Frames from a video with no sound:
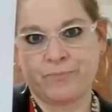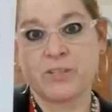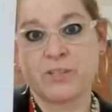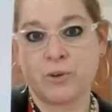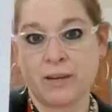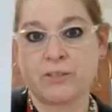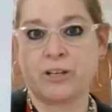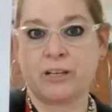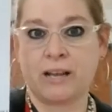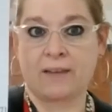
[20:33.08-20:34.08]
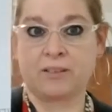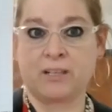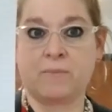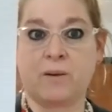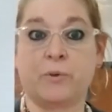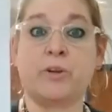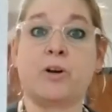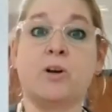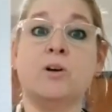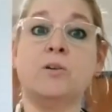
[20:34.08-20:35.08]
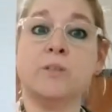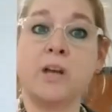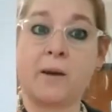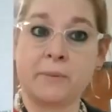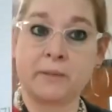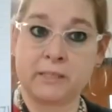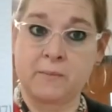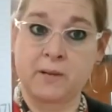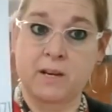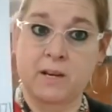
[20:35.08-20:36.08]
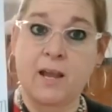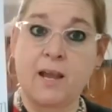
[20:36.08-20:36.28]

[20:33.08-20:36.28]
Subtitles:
So you guys are going to have to come up with your own topic statement